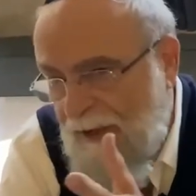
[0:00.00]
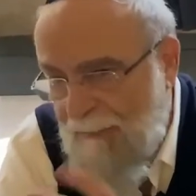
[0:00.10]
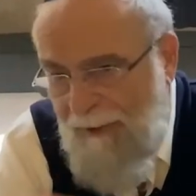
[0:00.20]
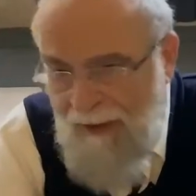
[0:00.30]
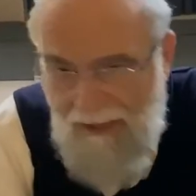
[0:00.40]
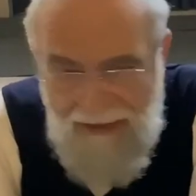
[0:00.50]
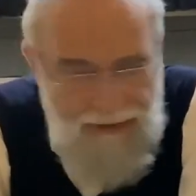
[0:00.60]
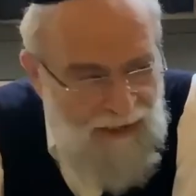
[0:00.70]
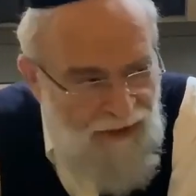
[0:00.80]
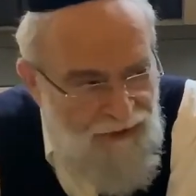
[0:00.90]
I mean, I had
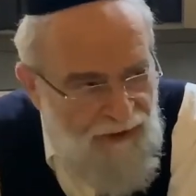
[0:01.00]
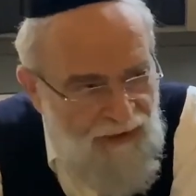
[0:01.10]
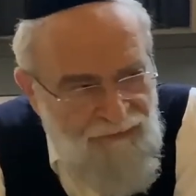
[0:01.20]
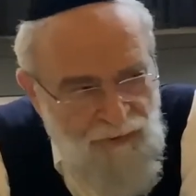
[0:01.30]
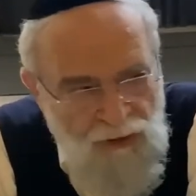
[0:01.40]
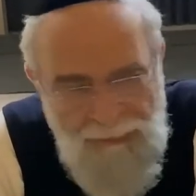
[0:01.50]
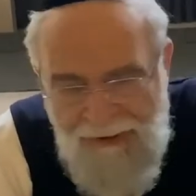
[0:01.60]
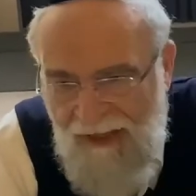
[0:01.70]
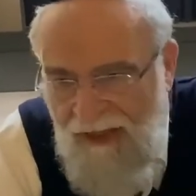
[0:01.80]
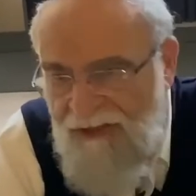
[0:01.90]
actually left home at
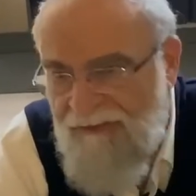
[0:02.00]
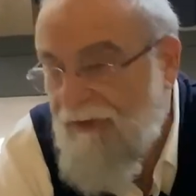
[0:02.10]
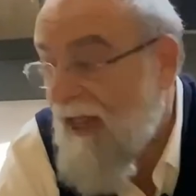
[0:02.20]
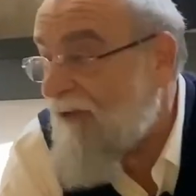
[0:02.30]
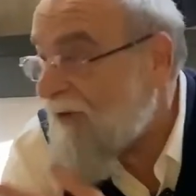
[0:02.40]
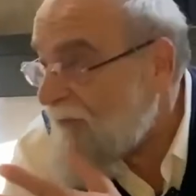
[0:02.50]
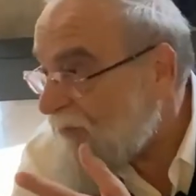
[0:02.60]
the age of 11